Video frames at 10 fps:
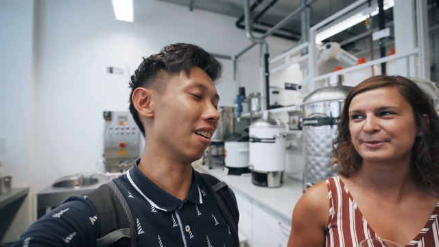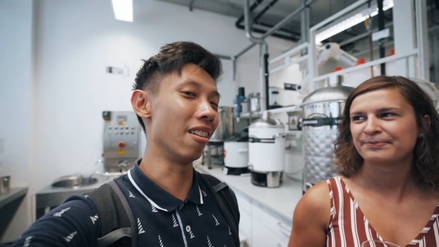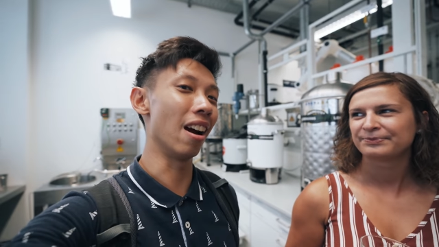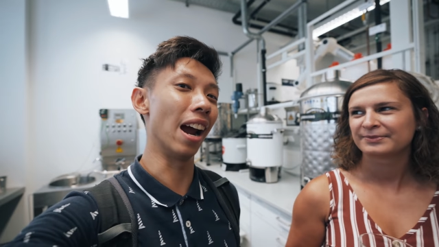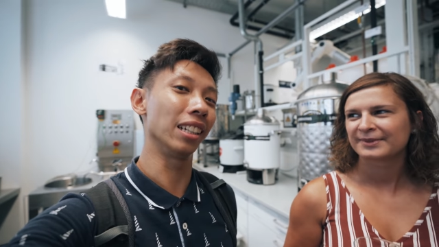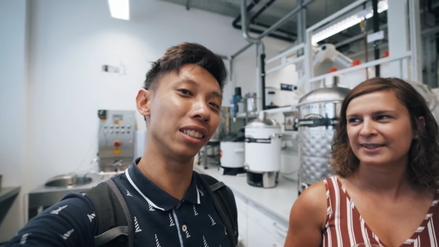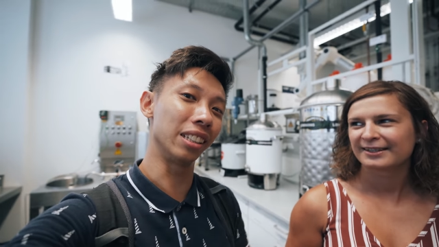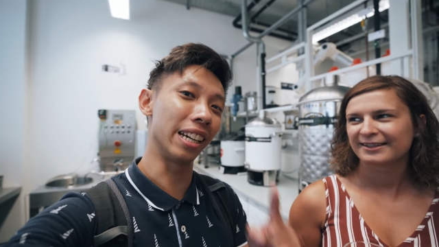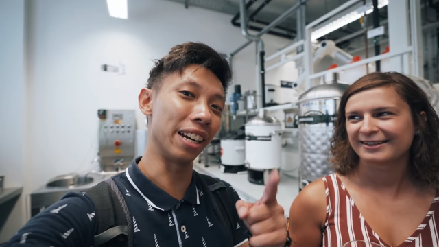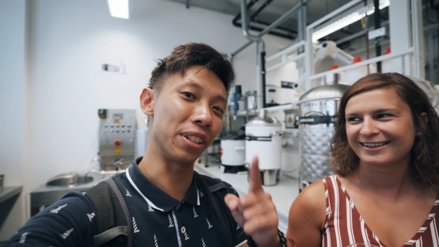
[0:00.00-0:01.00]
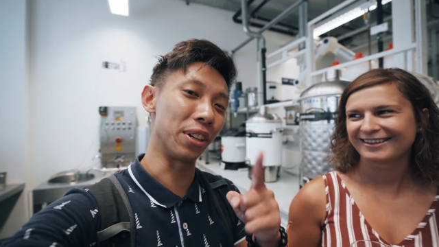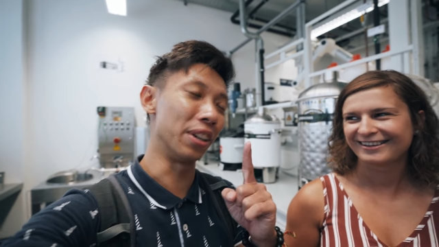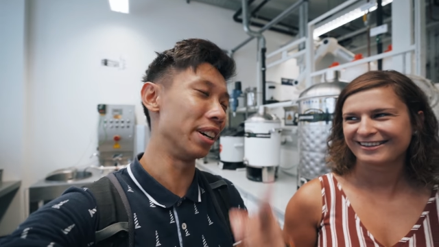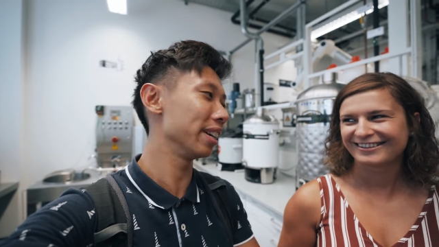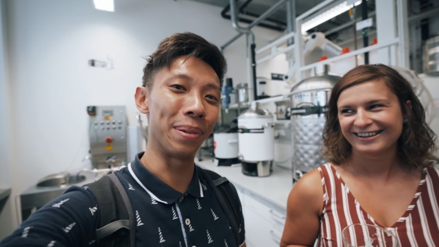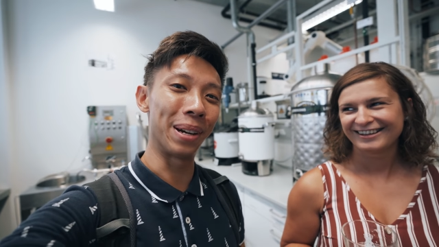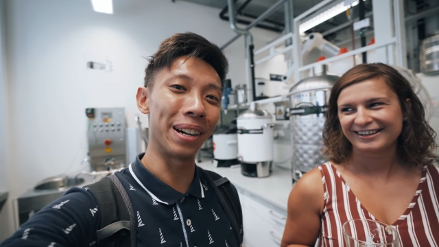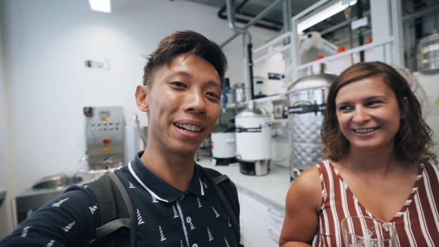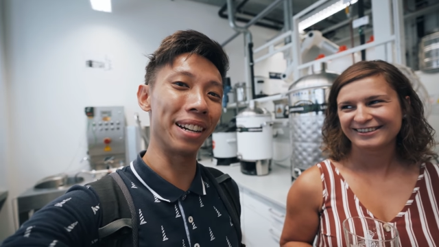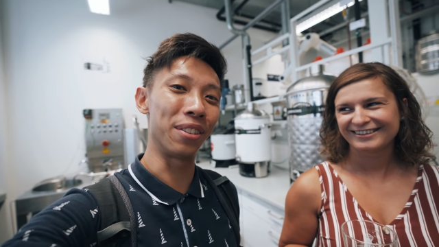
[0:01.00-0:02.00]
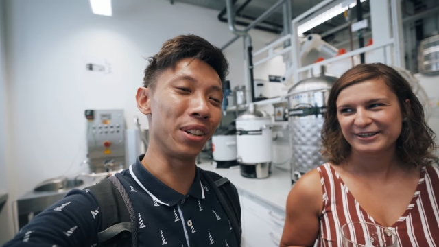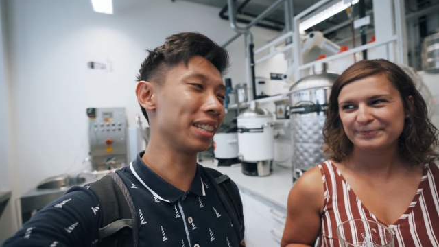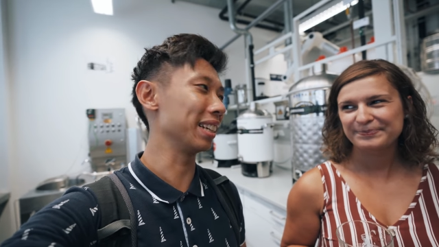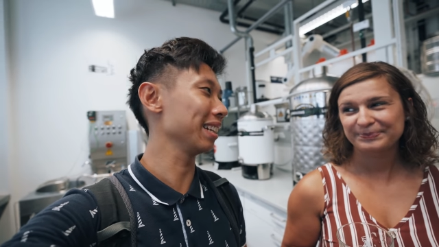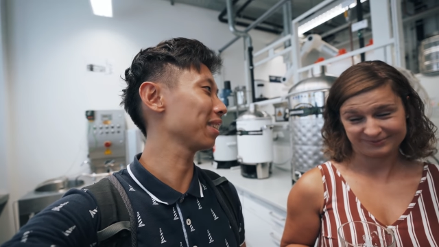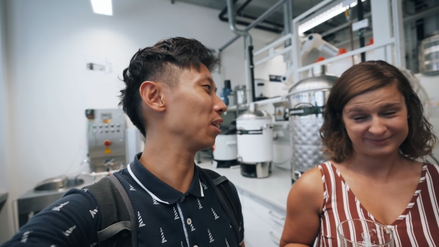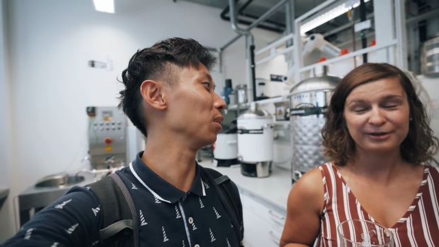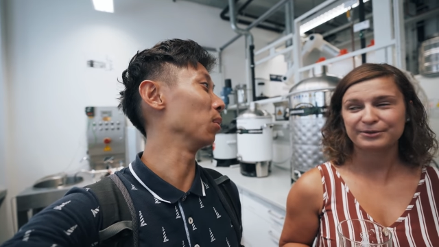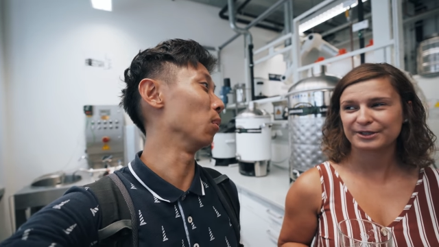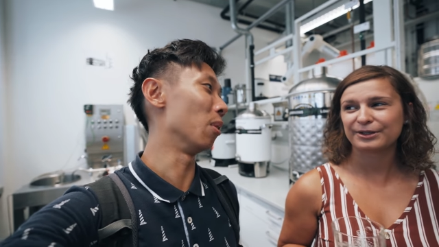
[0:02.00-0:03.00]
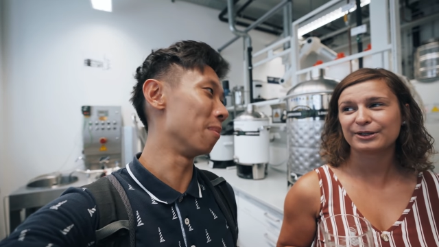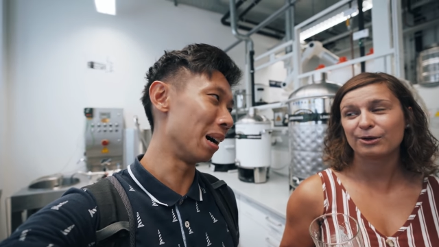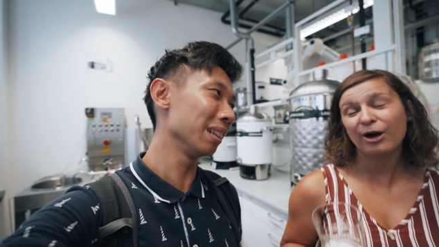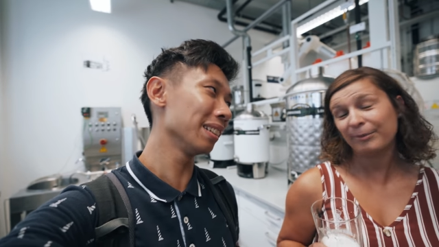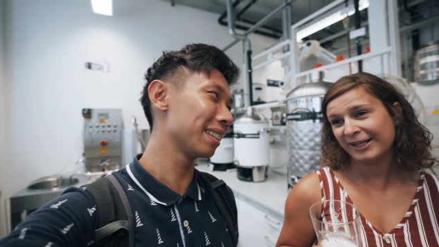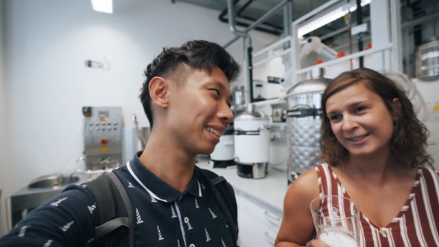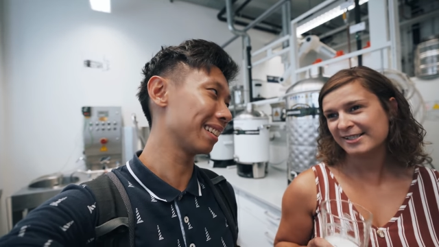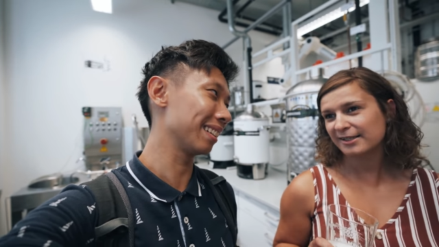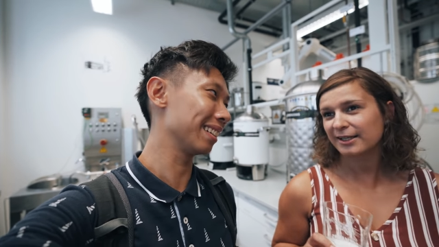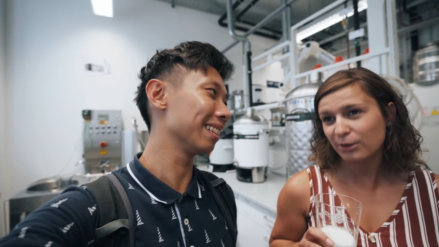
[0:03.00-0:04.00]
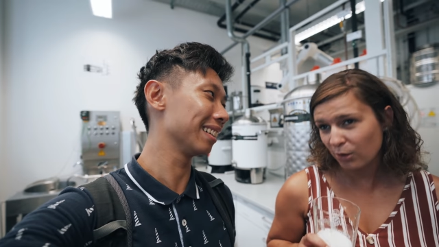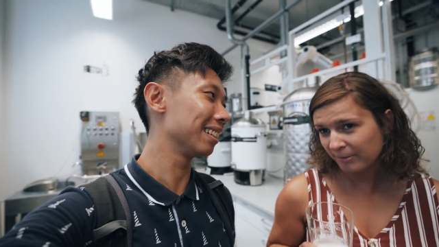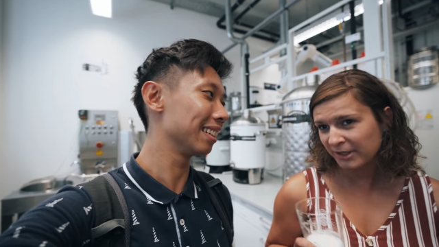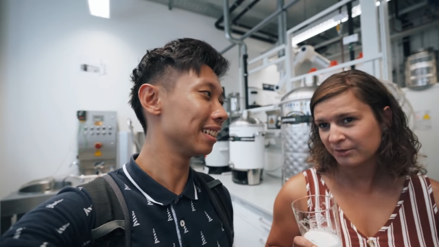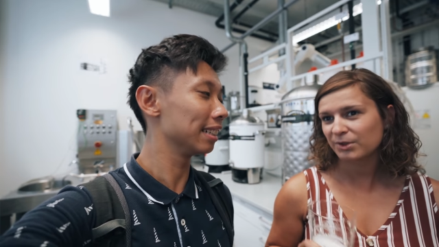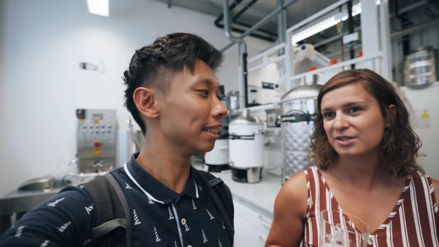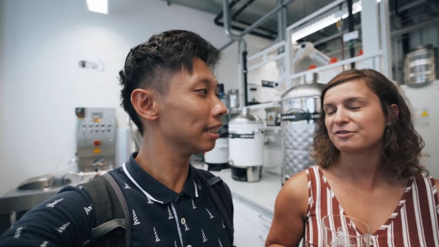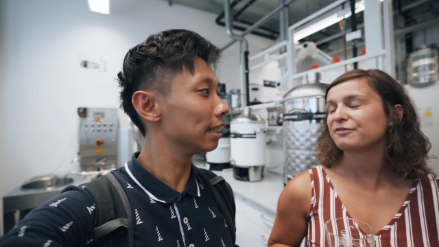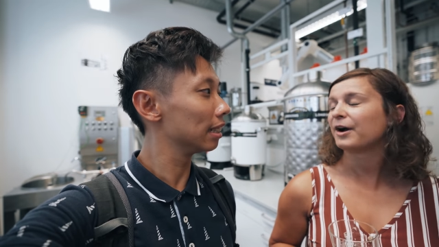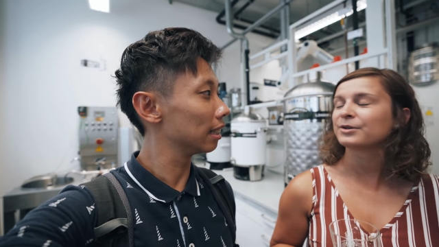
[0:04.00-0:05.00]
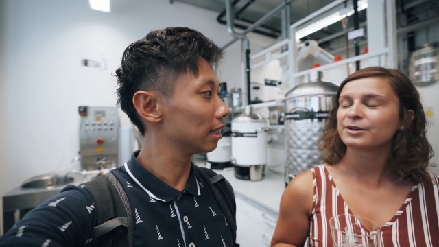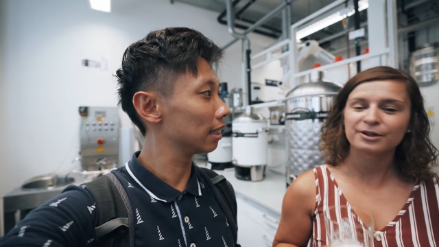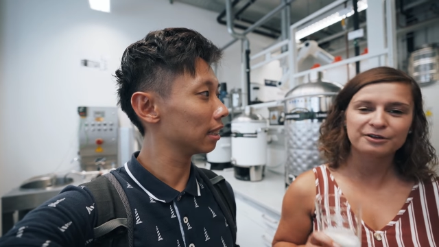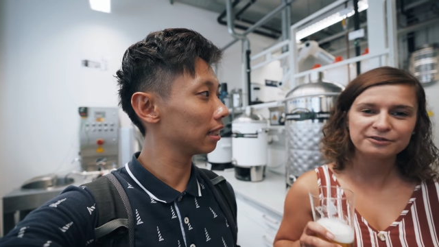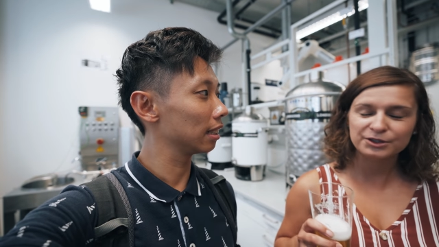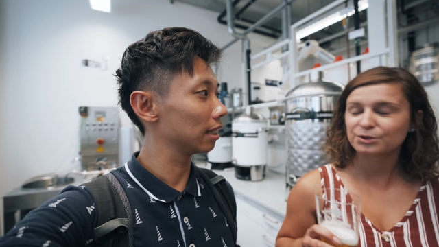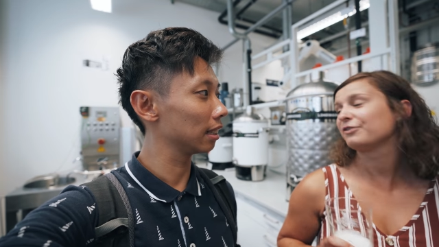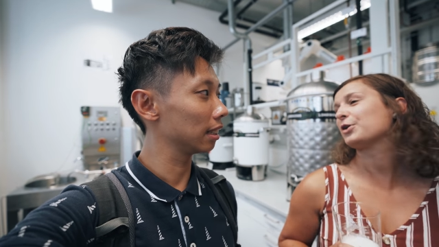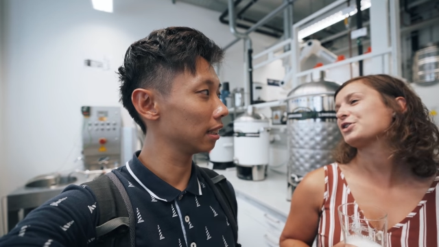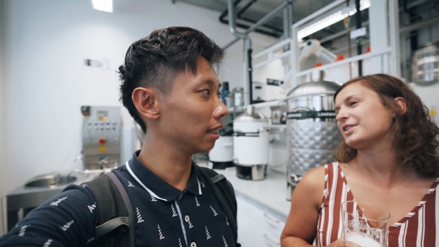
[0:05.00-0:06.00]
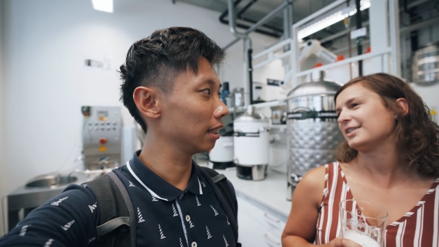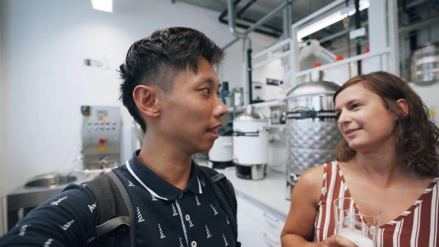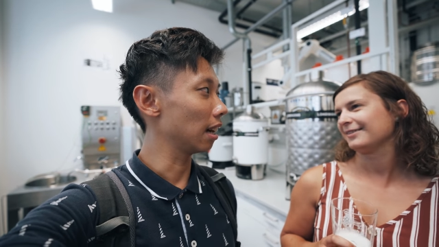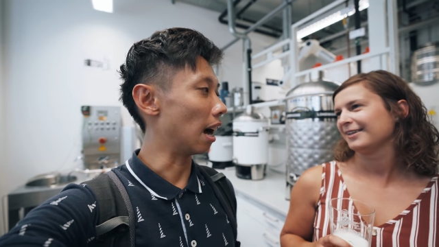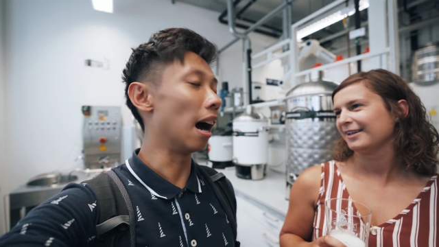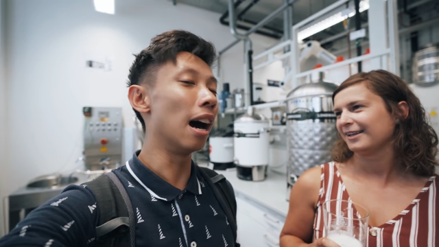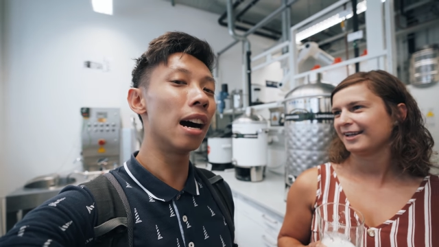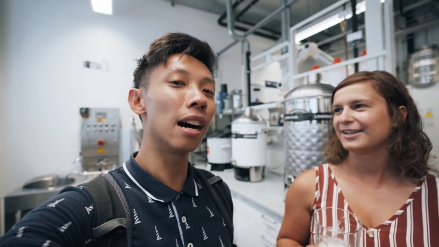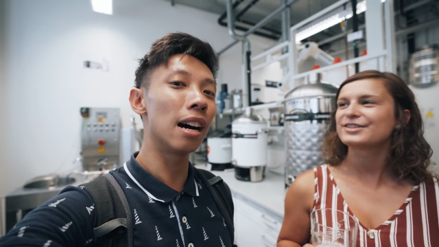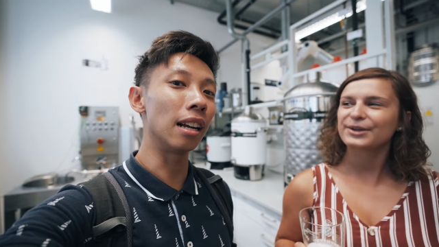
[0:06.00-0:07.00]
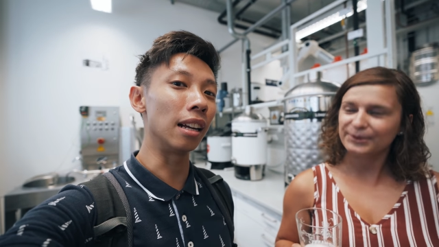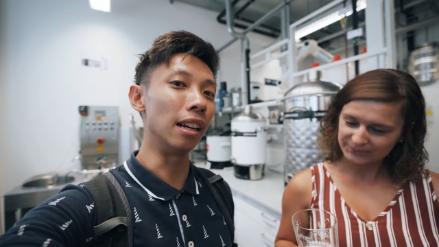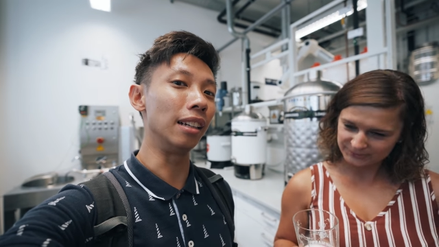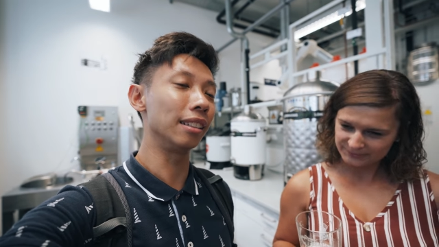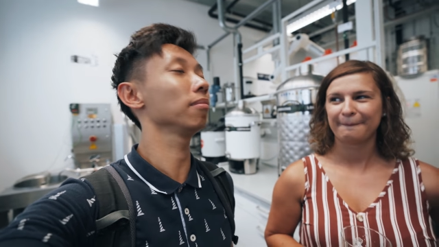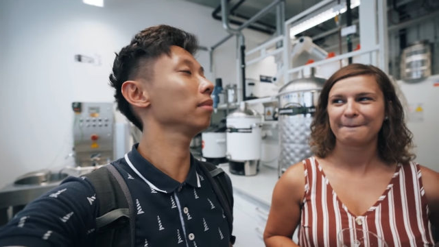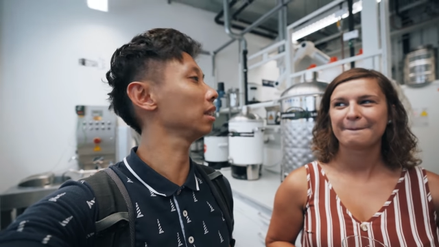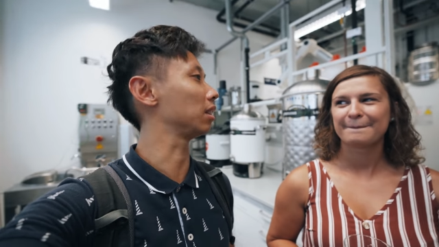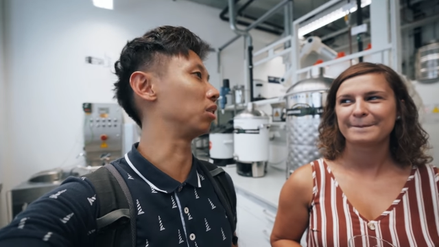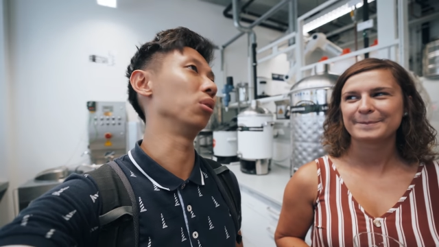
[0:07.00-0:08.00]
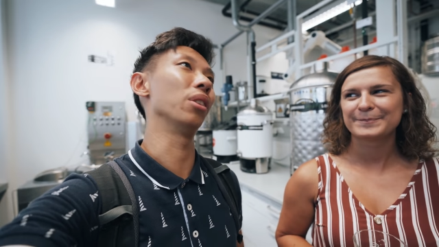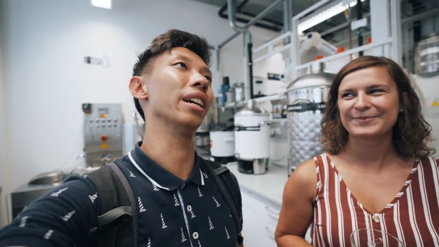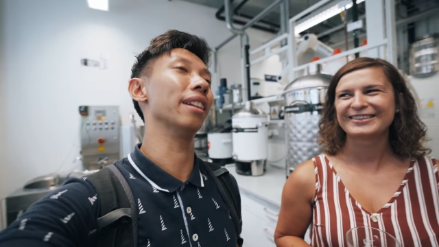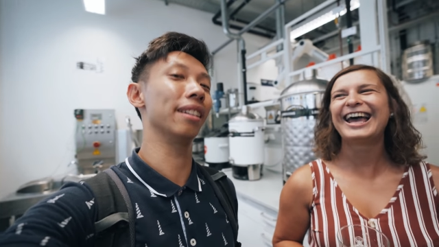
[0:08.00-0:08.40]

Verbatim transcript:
Speaker 1: All right, so get your beer in Dresden called Lohrmanns. Lohrmanns,
Speaker 2: and Lohrmann was the founder of the university.
Speaker 1: Ah, so, it's great.